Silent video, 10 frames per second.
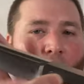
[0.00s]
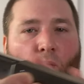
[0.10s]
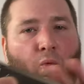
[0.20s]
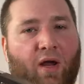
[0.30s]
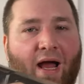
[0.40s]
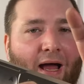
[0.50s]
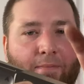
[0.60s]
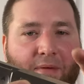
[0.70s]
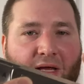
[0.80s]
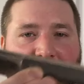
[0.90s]
Reate
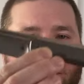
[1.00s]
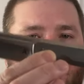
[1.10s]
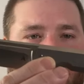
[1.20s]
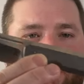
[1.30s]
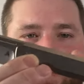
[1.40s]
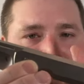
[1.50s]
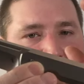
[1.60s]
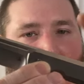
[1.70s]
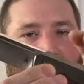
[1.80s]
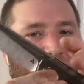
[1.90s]
made knife.
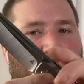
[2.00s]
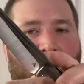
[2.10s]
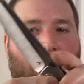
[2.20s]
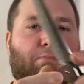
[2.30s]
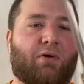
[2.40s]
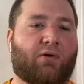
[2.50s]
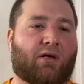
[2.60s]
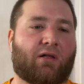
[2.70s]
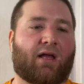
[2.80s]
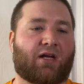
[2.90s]
So I'm starting to build a
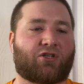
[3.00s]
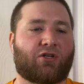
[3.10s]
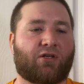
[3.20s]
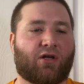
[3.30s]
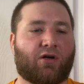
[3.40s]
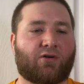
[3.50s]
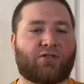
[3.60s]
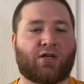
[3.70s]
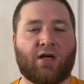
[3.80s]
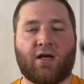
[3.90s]
collection of
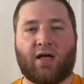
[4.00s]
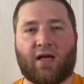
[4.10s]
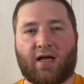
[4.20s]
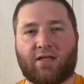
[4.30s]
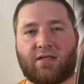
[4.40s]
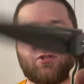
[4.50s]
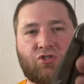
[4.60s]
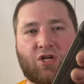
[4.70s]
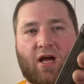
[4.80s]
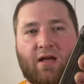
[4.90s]
those. And this
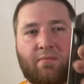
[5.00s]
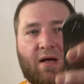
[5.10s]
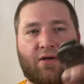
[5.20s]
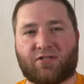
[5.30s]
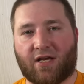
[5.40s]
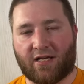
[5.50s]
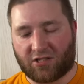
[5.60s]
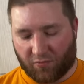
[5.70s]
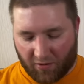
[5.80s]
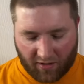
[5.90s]
Giantmouse
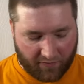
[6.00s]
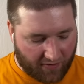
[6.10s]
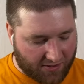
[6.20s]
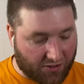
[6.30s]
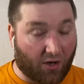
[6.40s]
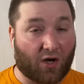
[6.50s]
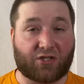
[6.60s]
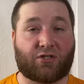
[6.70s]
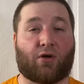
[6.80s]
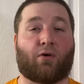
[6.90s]
Ace Riv is
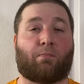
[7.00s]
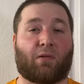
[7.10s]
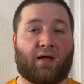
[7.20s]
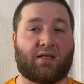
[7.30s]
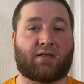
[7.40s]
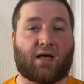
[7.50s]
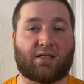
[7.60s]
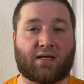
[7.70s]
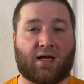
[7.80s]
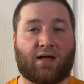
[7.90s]
also plain
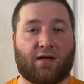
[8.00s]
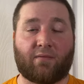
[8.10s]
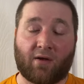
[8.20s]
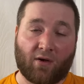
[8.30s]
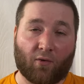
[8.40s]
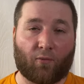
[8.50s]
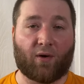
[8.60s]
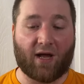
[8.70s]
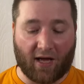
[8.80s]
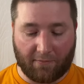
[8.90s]
titanium
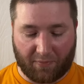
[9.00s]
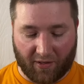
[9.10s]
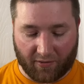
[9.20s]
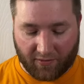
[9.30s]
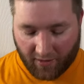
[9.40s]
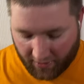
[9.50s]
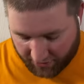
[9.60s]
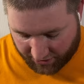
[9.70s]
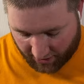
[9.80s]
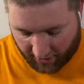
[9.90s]
Reate built.
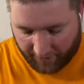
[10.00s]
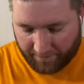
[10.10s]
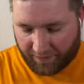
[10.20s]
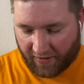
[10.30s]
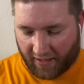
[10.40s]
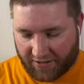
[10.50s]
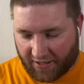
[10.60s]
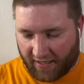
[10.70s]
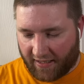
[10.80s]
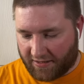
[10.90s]
So let's
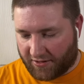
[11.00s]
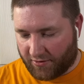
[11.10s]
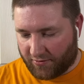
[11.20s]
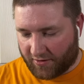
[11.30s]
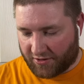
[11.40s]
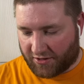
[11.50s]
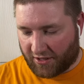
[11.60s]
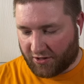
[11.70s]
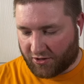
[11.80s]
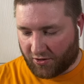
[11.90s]
get into this
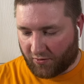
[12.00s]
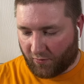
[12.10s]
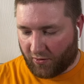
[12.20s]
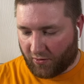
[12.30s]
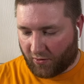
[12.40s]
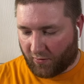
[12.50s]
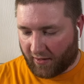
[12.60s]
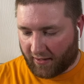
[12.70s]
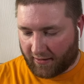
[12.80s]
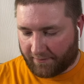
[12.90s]
t-shirt real quick.